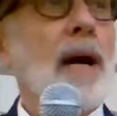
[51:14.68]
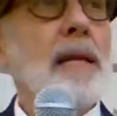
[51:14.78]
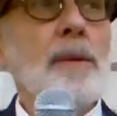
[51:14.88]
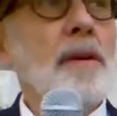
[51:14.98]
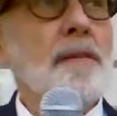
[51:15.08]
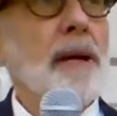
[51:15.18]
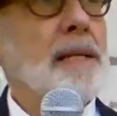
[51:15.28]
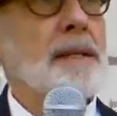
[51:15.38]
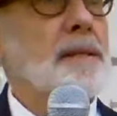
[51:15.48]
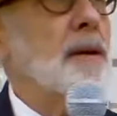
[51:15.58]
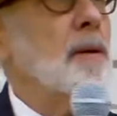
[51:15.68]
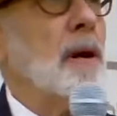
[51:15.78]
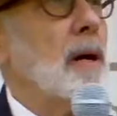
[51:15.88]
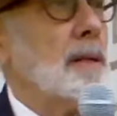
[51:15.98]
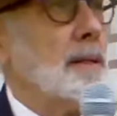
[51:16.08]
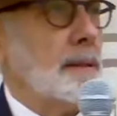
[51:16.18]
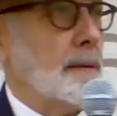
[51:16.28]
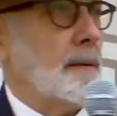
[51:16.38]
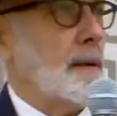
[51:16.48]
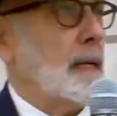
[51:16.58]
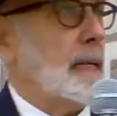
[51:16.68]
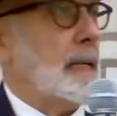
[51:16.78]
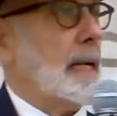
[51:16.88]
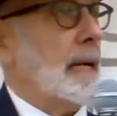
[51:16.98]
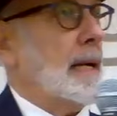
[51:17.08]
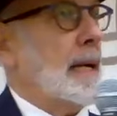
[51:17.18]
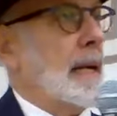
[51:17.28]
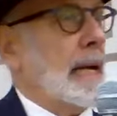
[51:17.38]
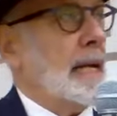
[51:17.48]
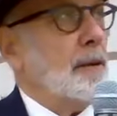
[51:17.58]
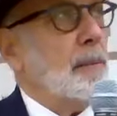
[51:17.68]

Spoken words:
why do we find it so hard? And